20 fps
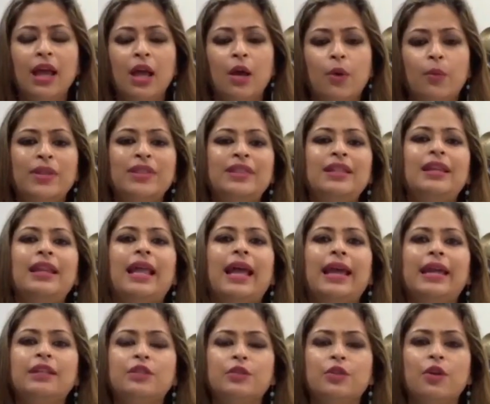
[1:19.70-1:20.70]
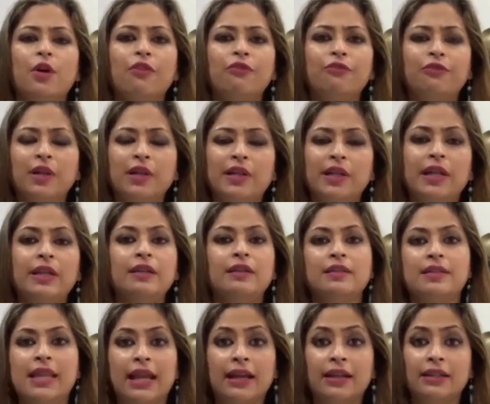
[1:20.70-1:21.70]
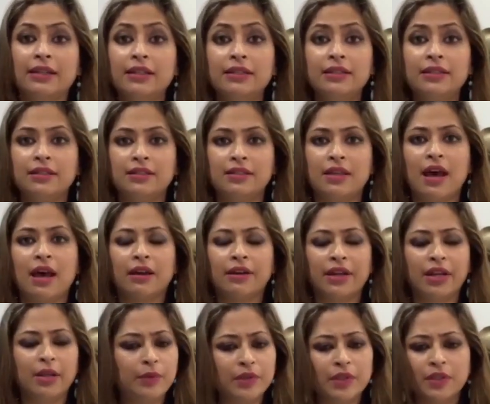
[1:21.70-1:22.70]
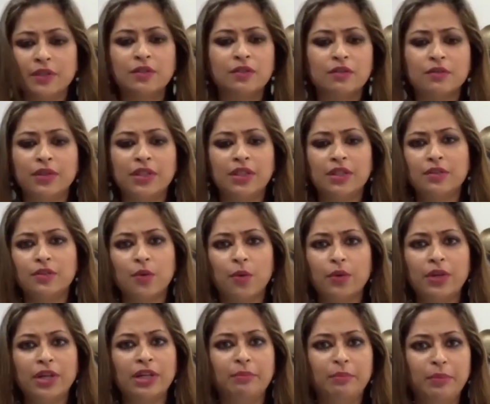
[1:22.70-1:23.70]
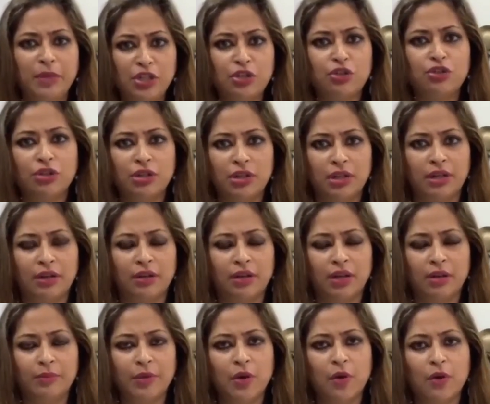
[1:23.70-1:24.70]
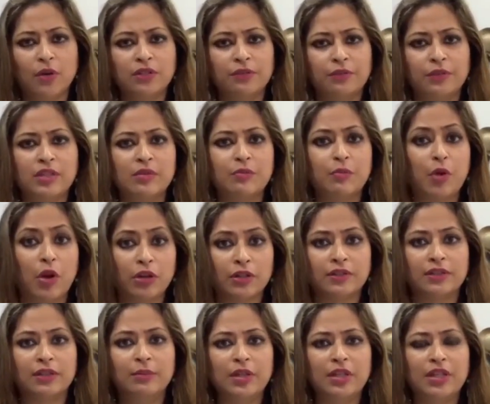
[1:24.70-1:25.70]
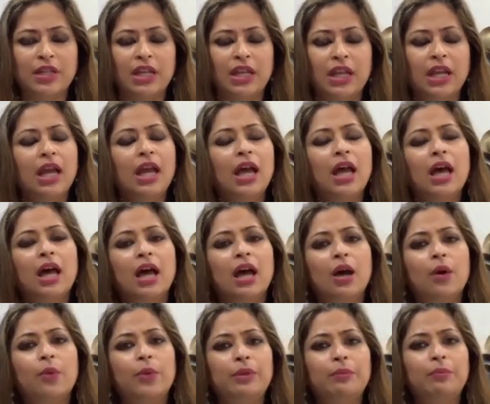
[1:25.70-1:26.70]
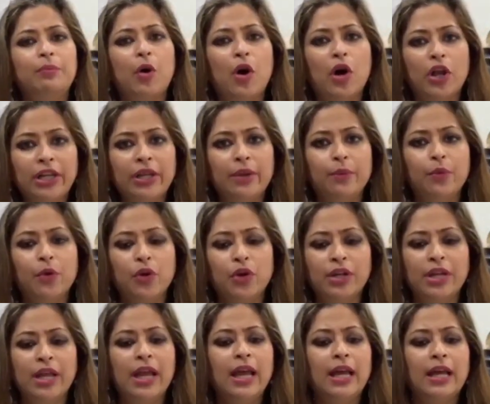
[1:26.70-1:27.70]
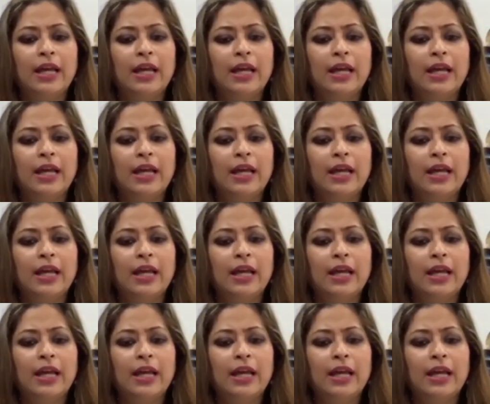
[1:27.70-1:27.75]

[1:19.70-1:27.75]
with the likes of leaders like Aditya Thakur with his own admission because of his proximity with Bollywood.